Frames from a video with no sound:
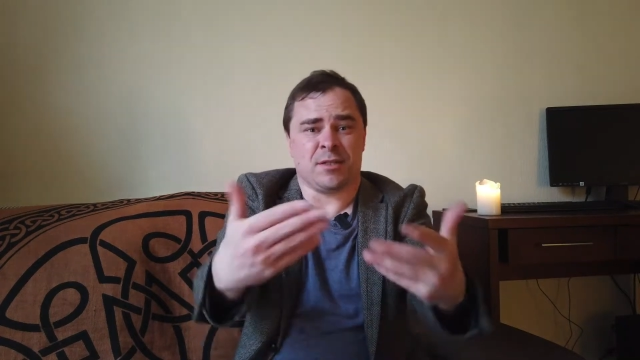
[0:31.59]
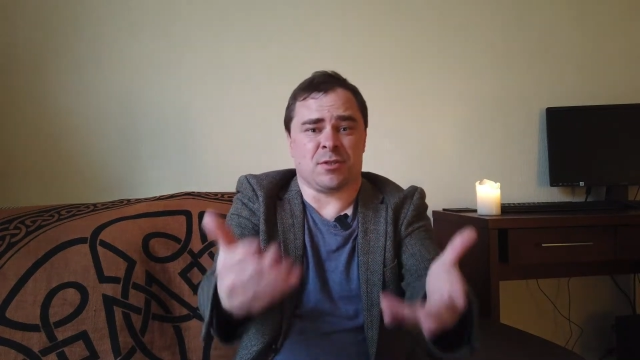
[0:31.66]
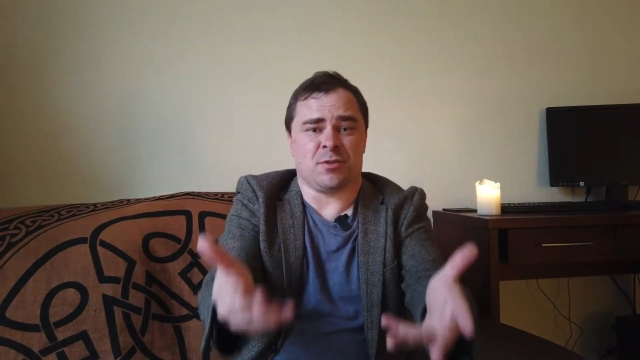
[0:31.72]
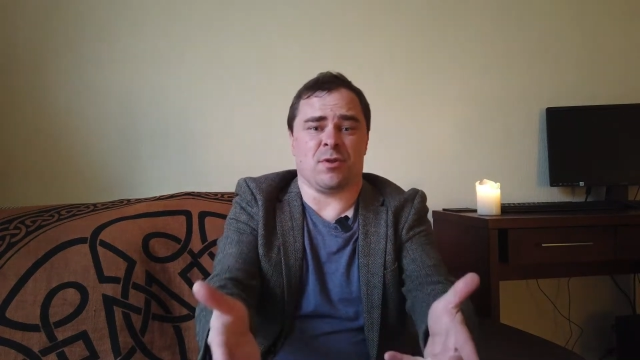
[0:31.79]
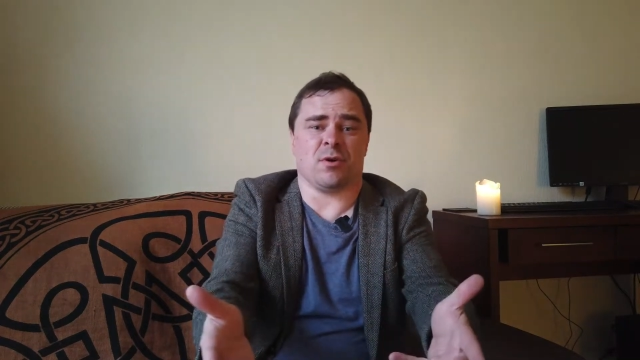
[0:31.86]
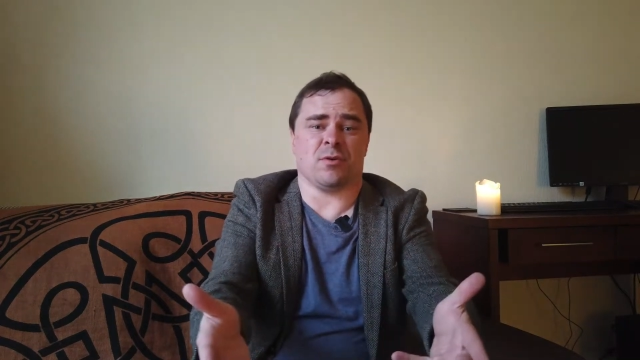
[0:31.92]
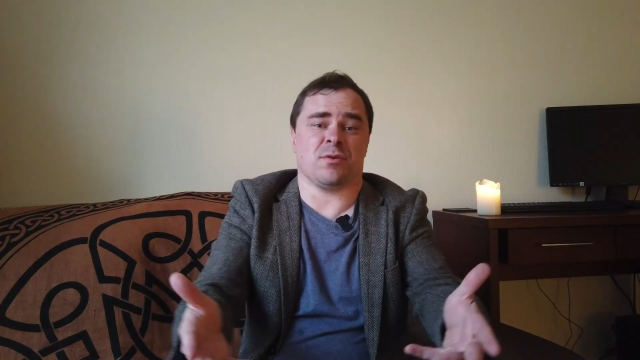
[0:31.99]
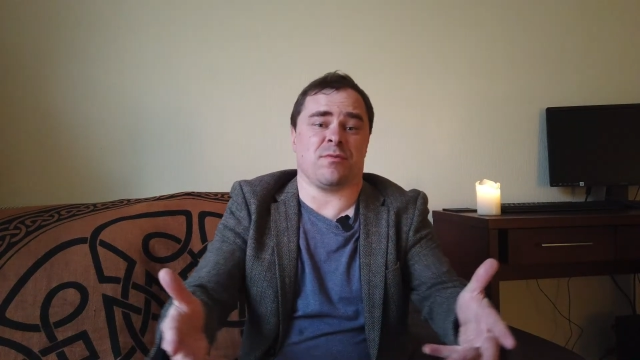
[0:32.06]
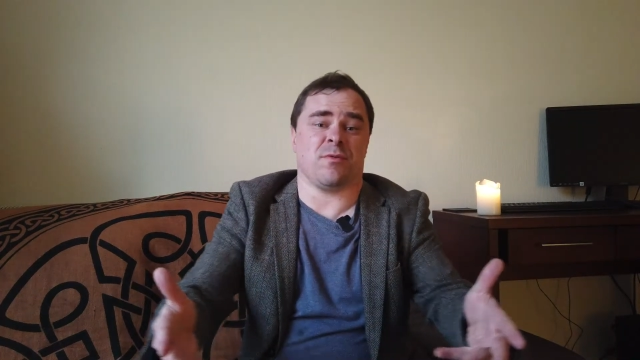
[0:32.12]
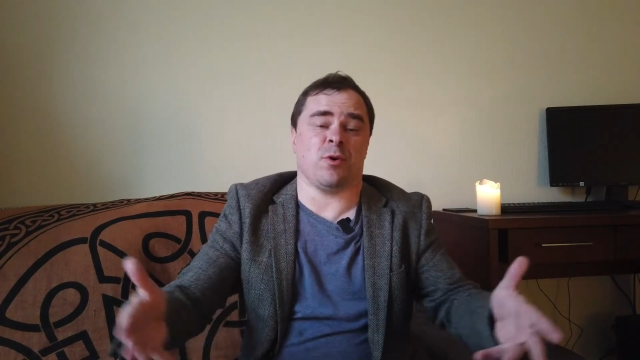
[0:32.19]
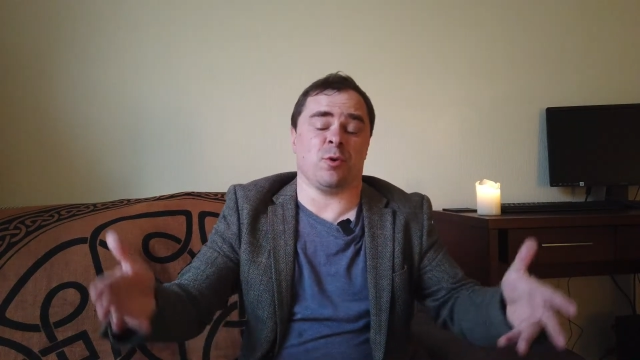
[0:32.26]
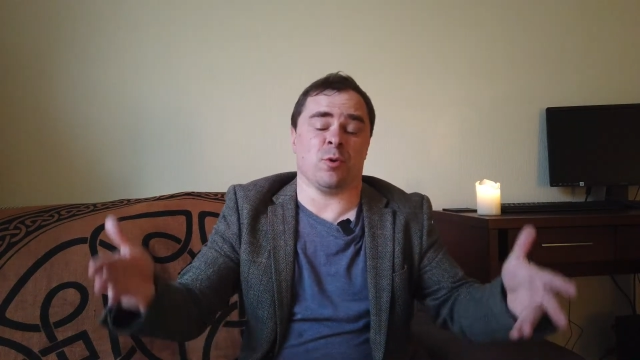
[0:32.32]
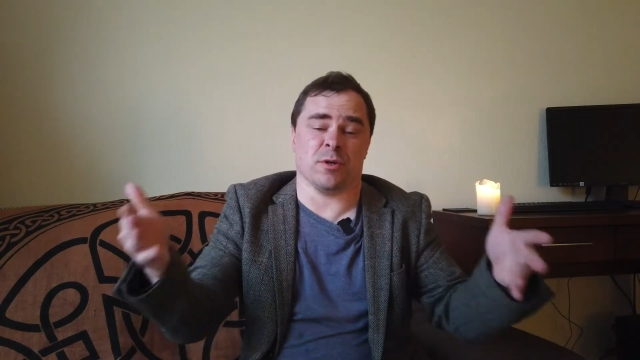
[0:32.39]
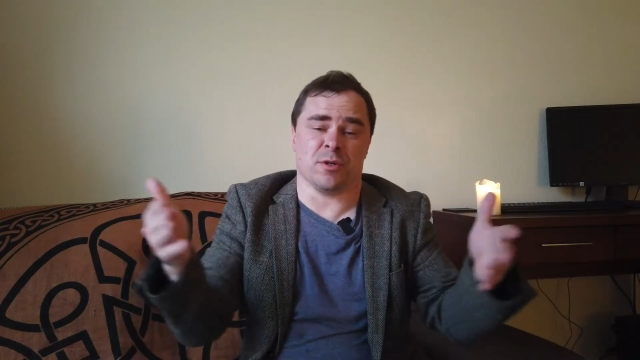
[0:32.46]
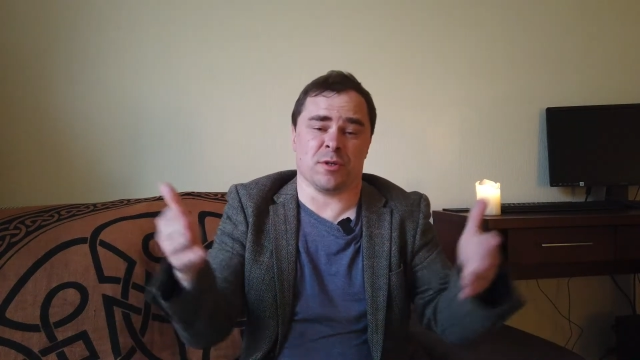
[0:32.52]
to those of you
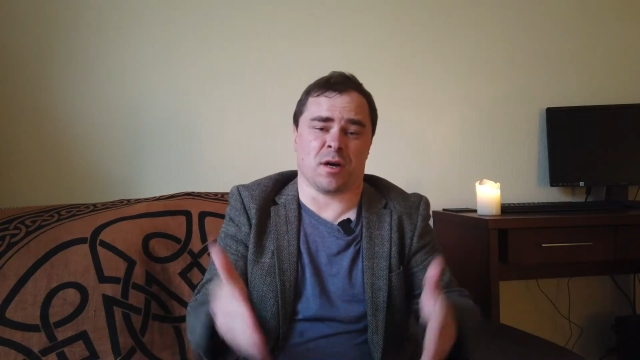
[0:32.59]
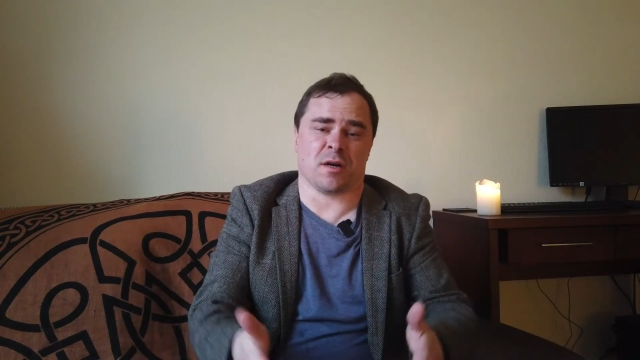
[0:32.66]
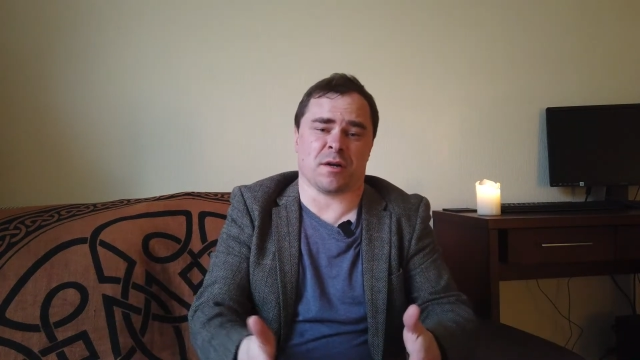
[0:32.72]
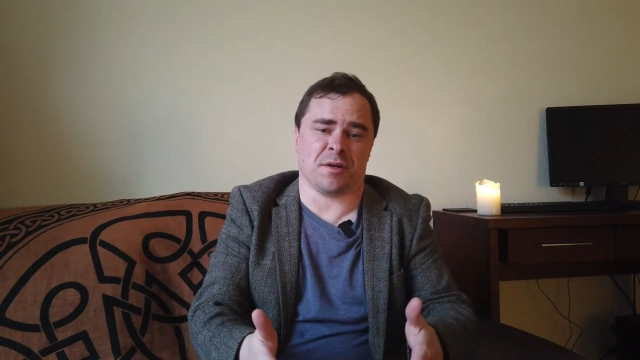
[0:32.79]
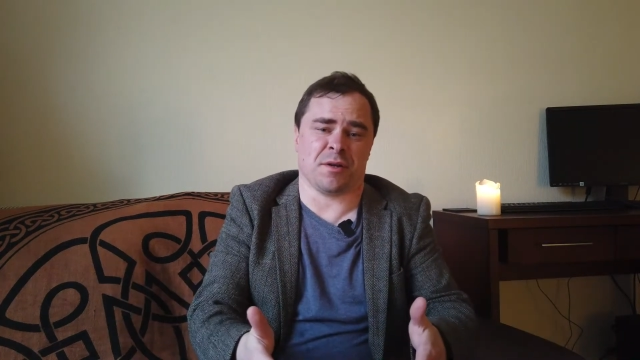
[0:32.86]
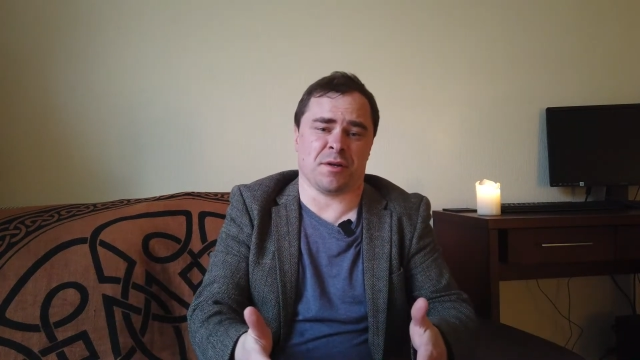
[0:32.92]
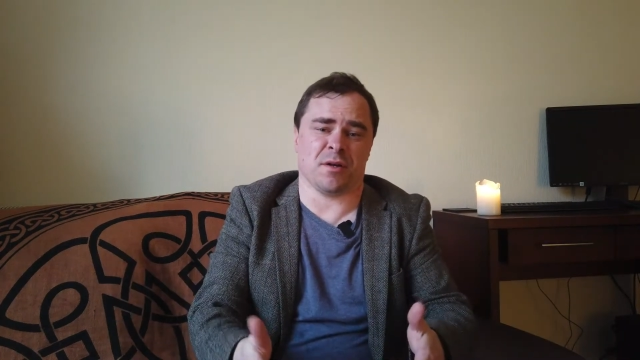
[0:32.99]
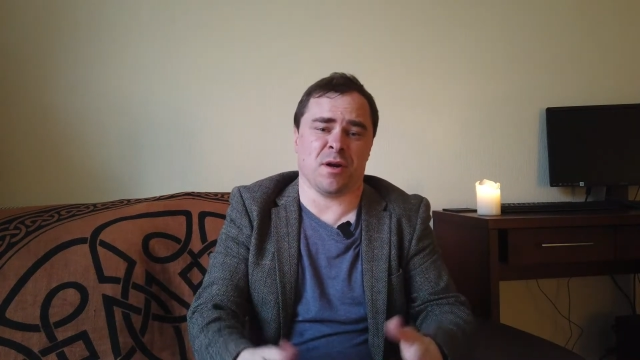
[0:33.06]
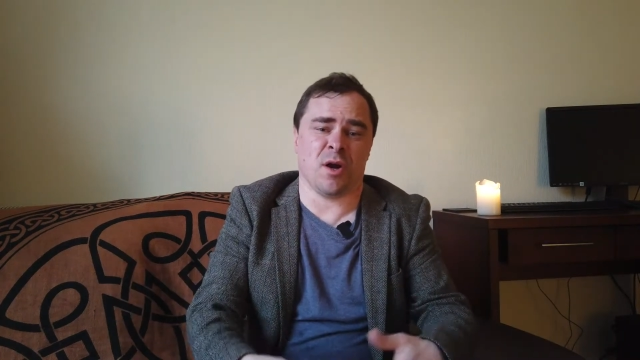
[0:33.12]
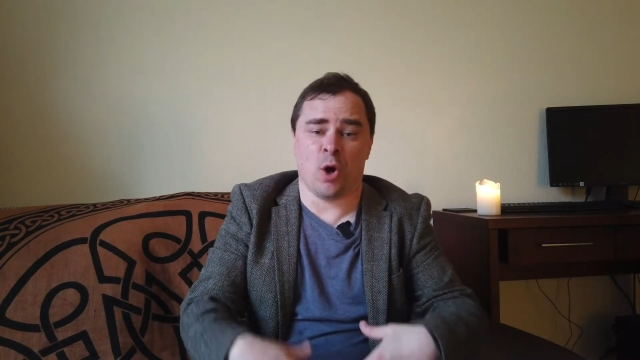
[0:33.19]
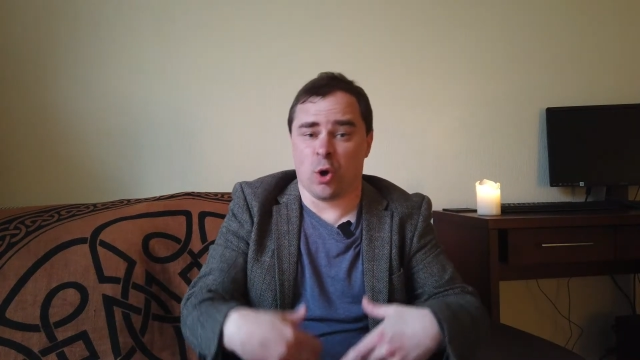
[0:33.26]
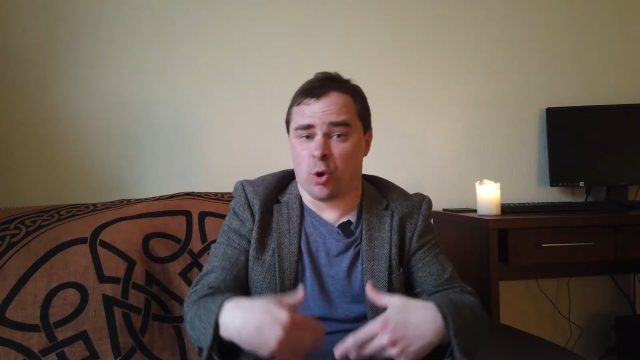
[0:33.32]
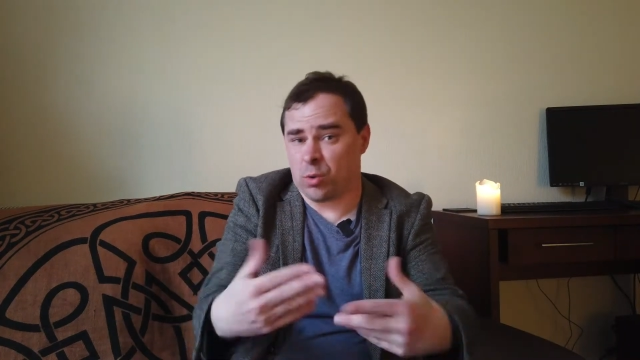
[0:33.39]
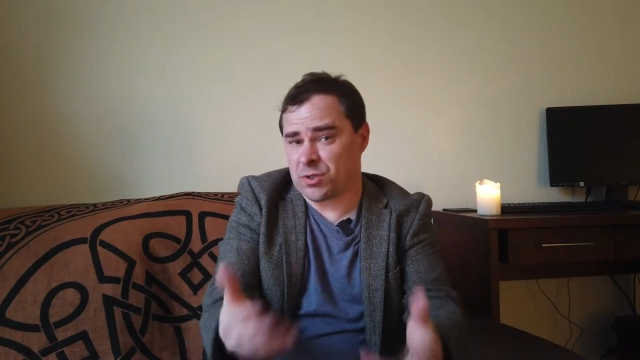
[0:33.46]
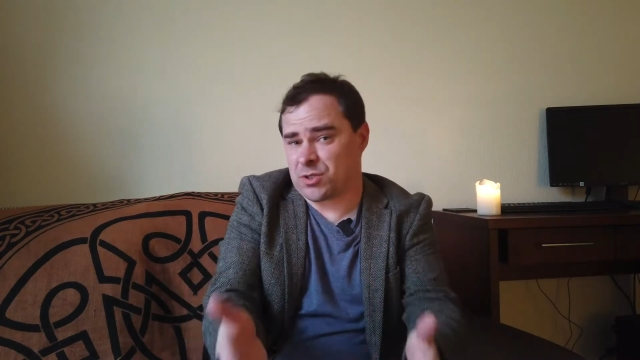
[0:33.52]
who are not here,
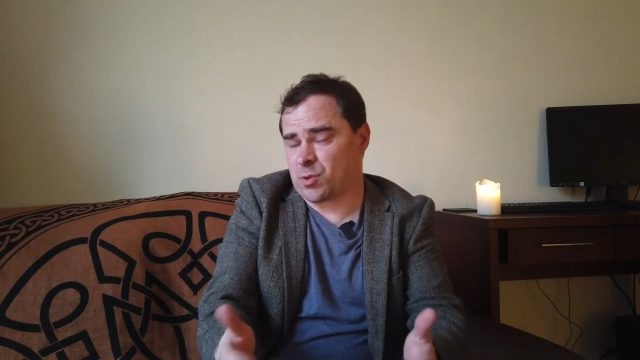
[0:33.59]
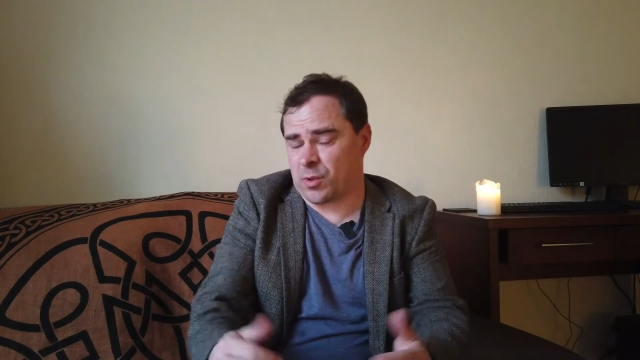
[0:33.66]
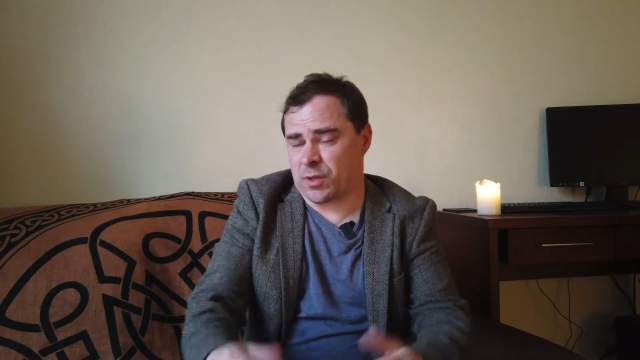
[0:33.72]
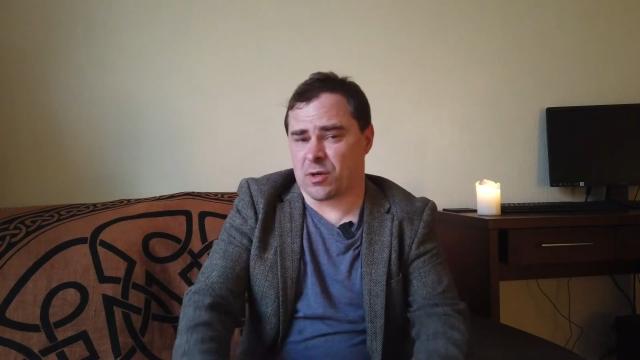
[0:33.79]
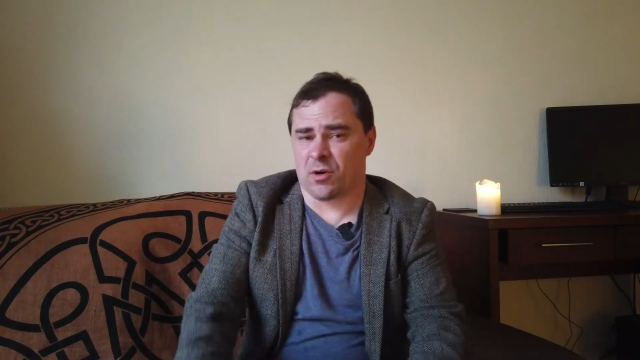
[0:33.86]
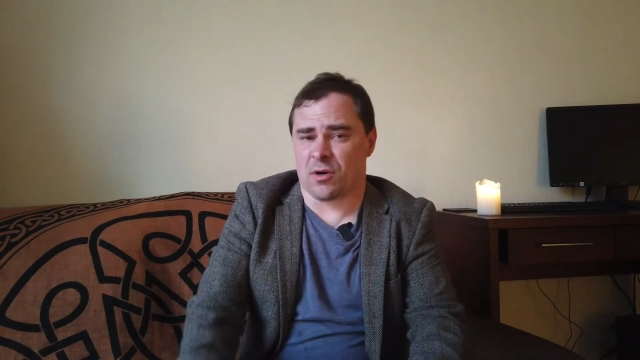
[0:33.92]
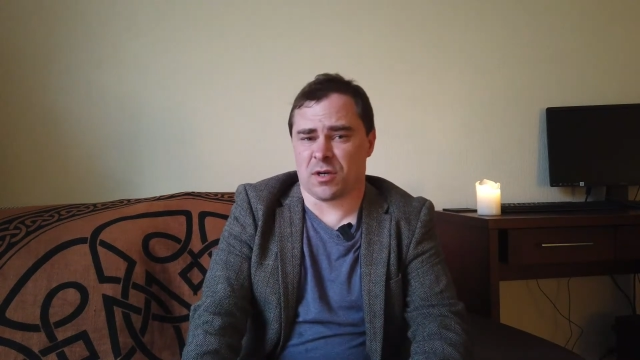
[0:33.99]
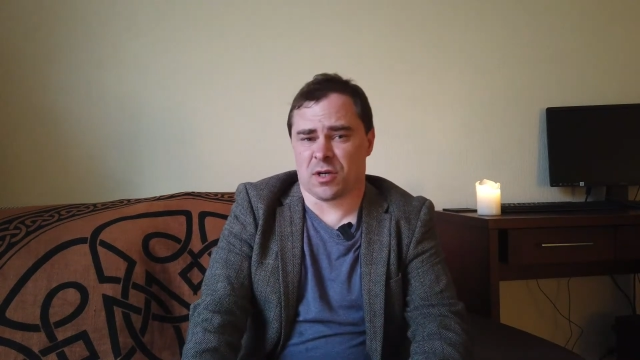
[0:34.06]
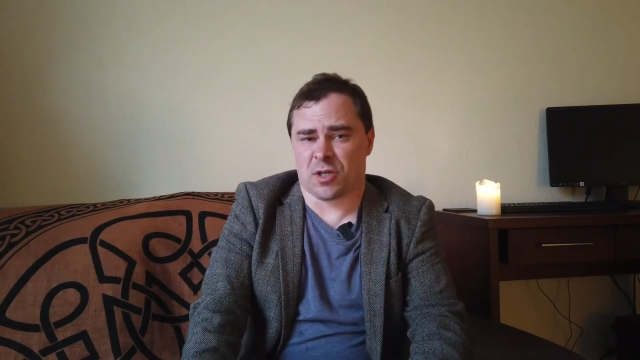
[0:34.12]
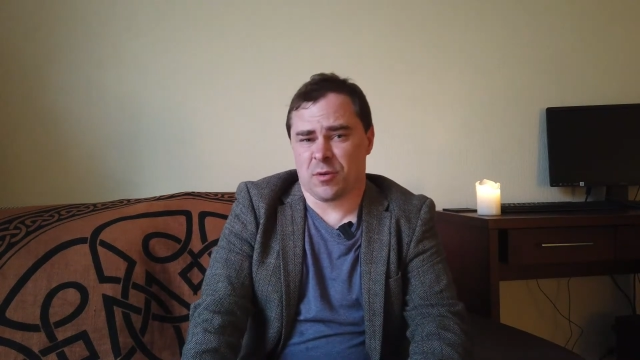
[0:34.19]
what's going on.